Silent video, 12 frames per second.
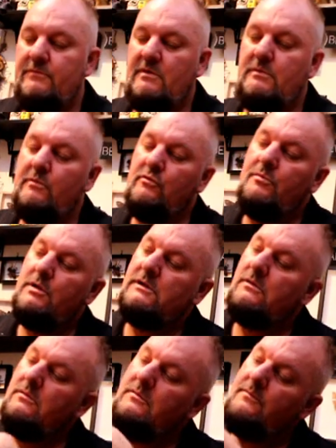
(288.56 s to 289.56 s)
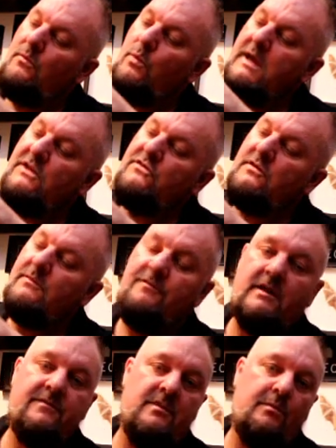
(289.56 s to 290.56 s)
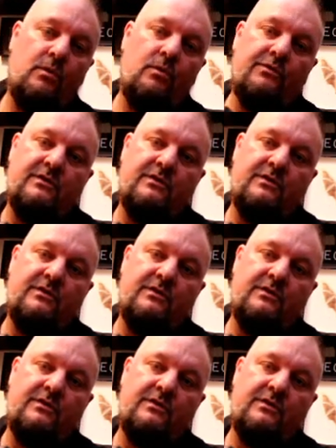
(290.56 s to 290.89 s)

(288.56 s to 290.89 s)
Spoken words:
Sometimes we put a little wedge in front of the ball